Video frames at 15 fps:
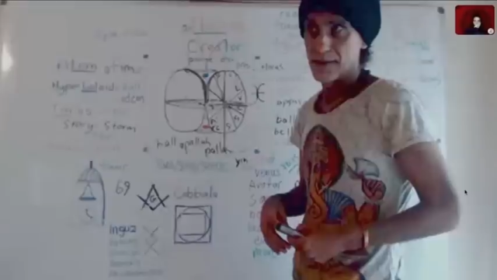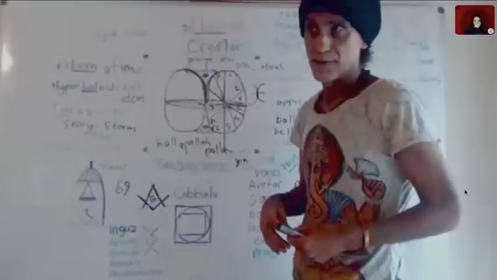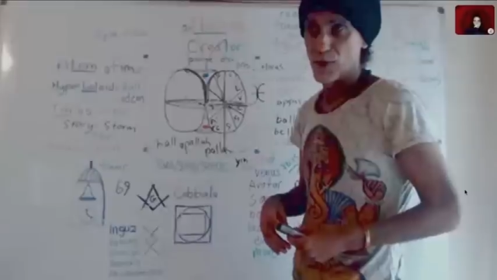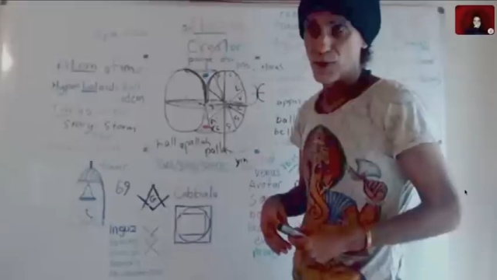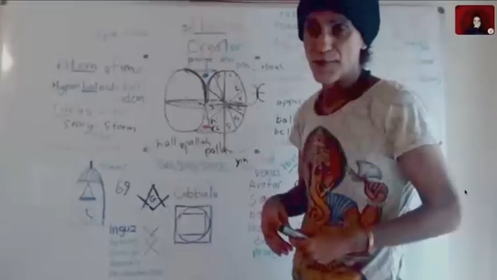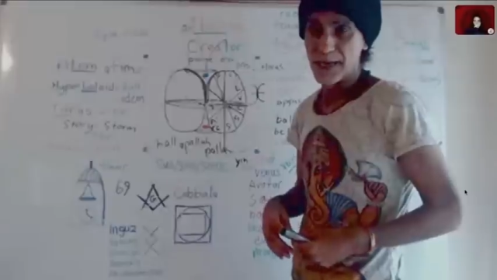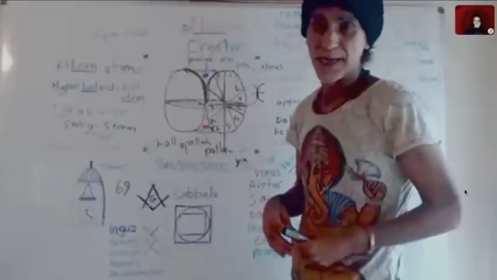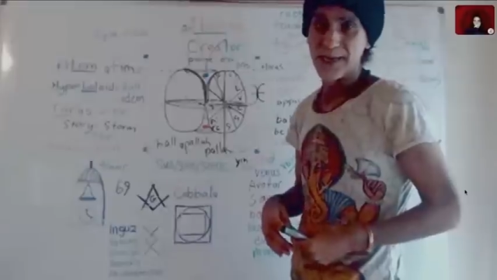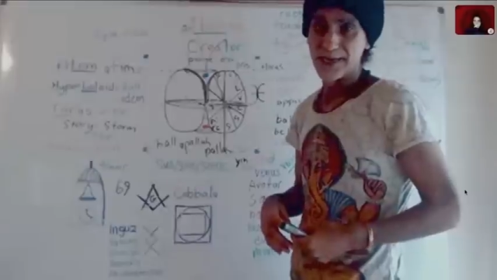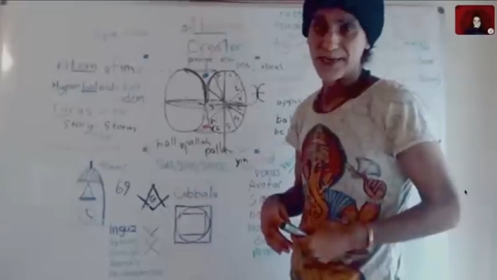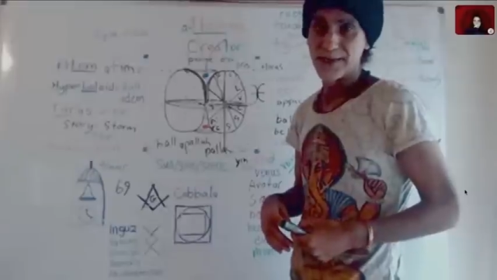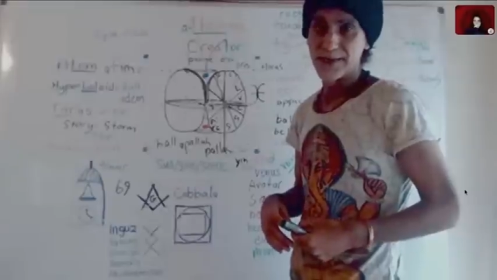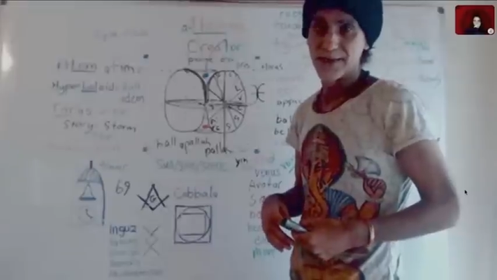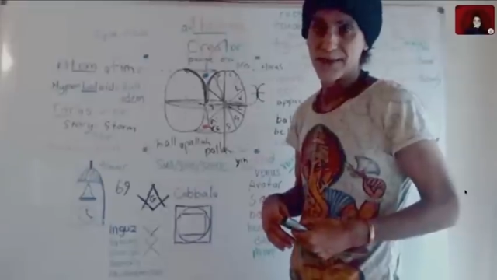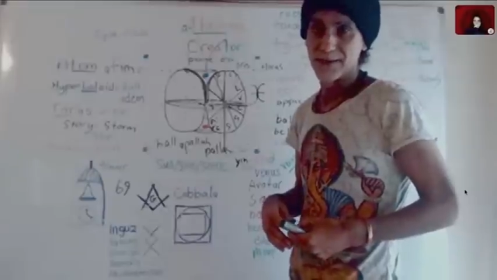
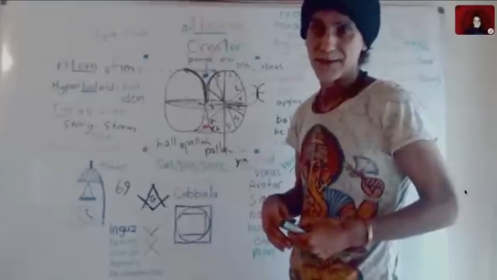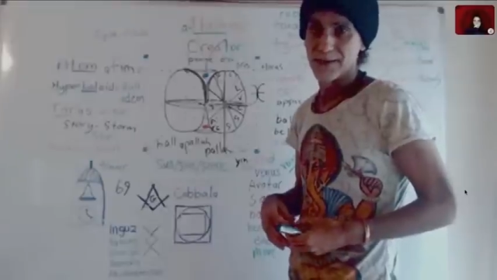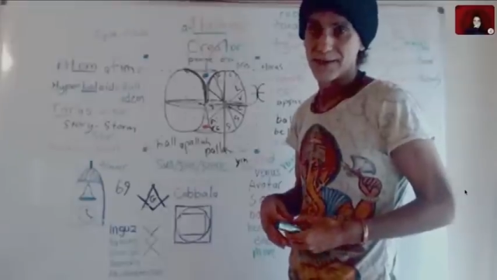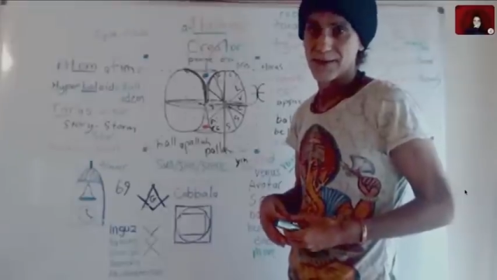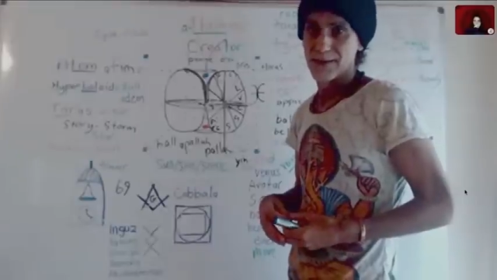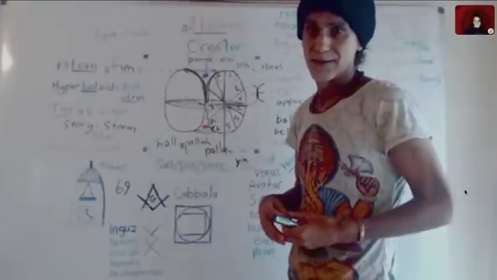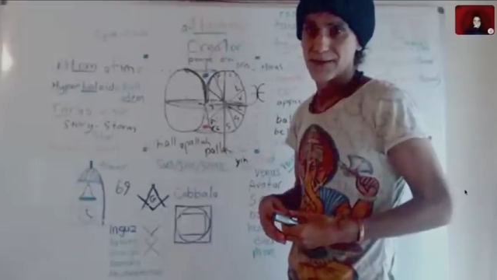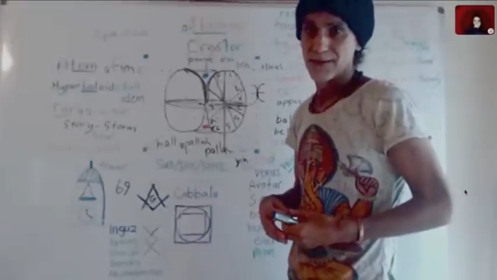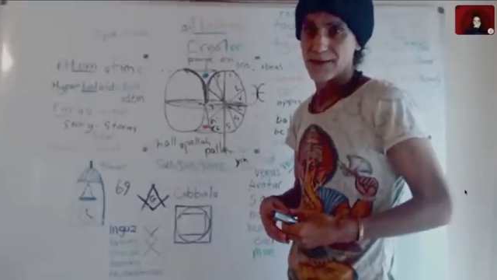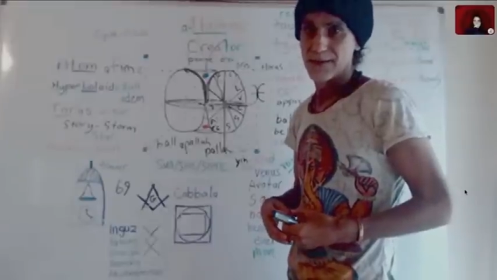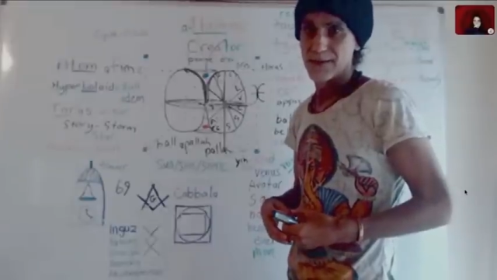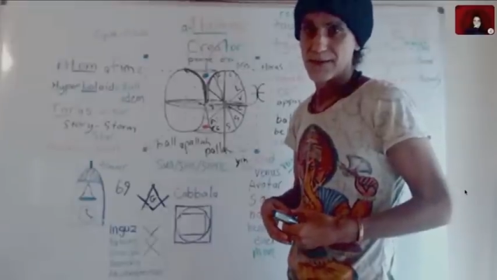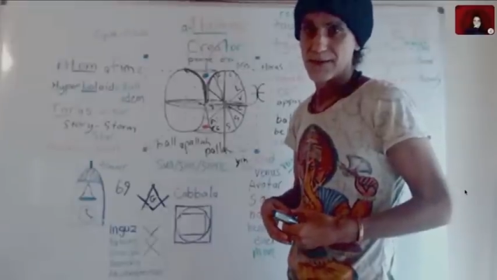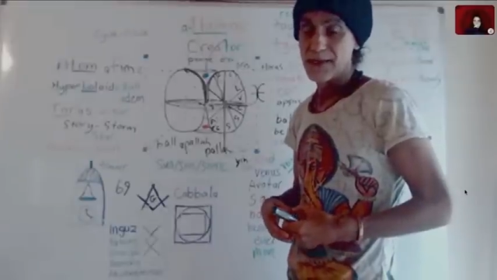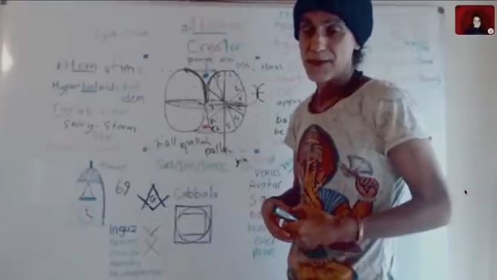propagate
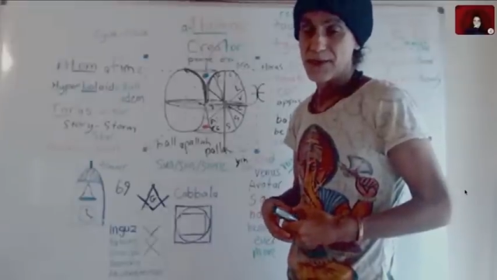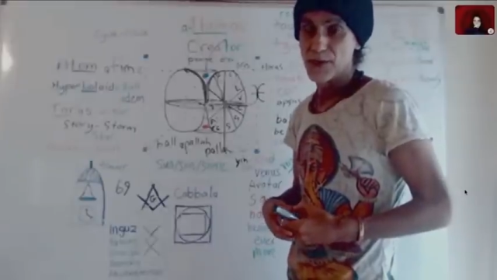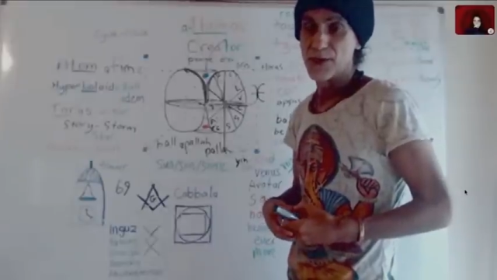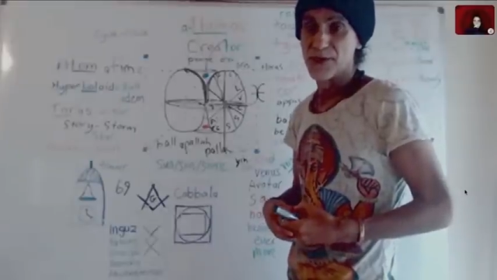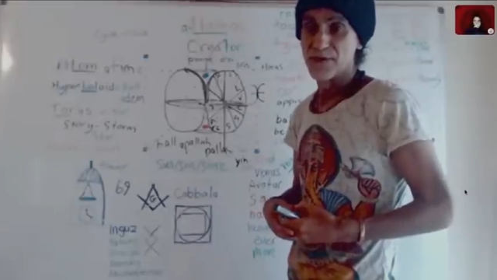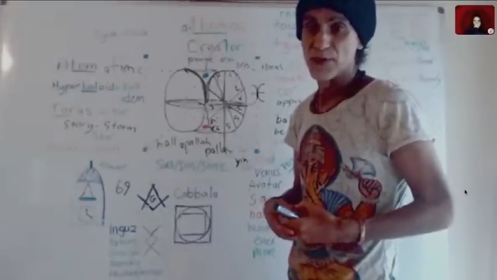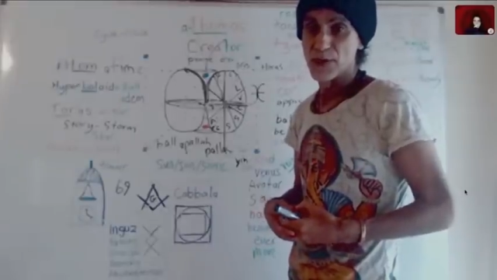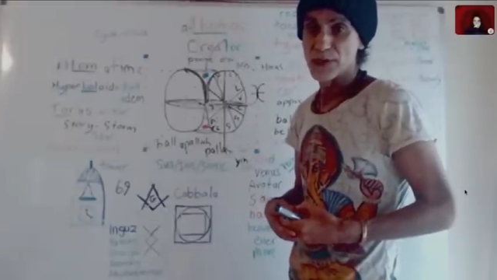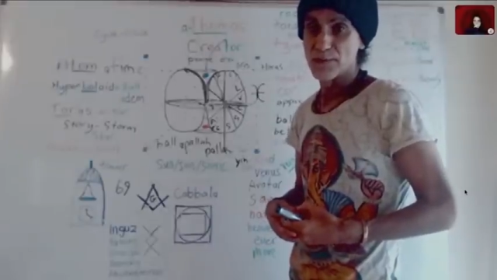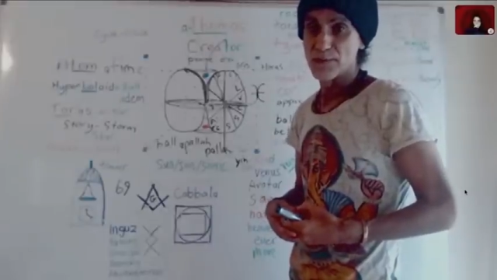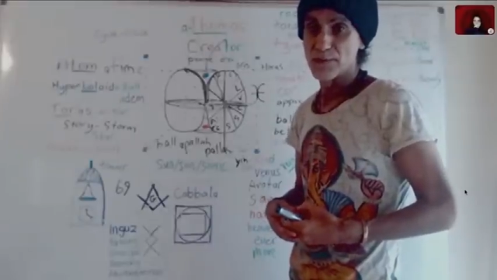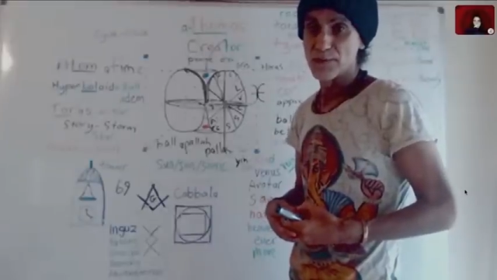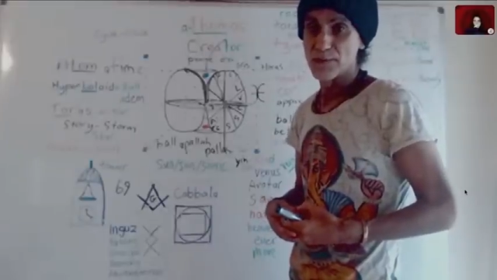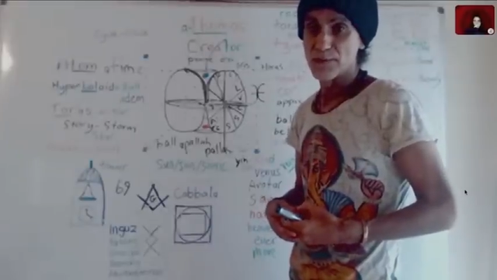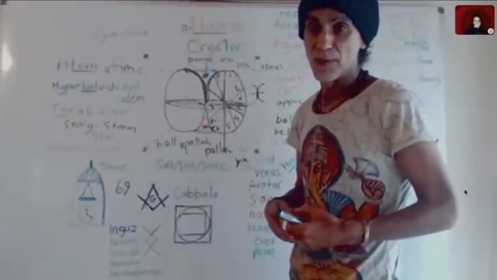in the universe
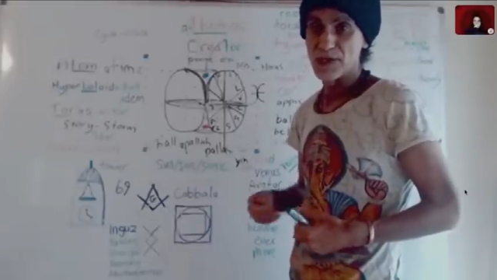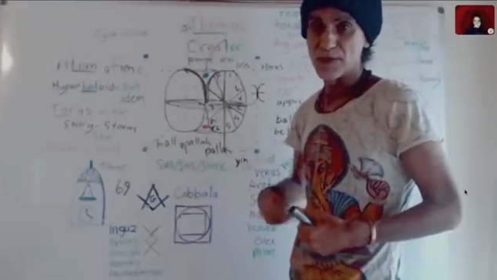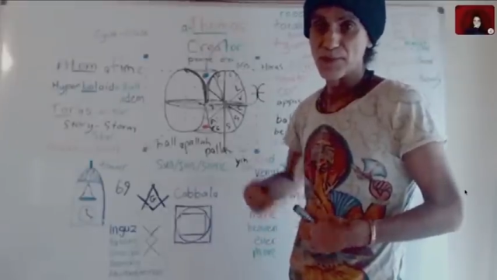by